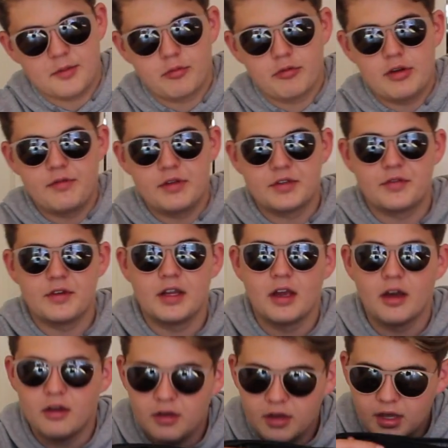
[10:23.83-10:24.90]
the previous
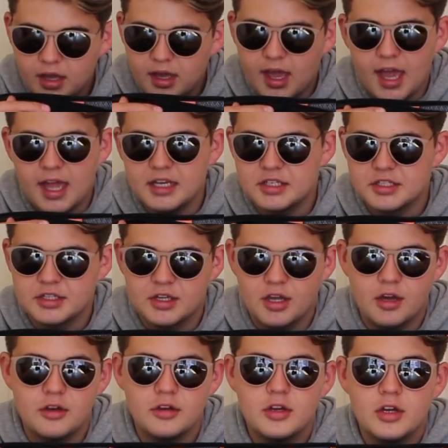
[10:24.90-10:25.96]
video ages
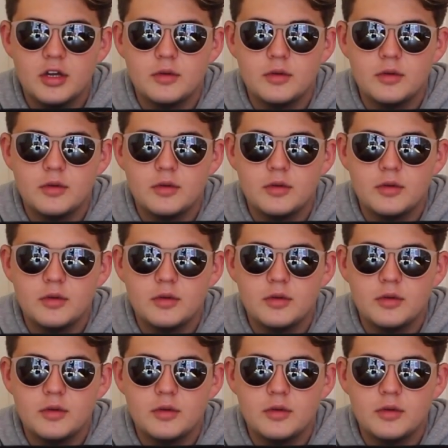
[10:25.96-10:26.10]
ago,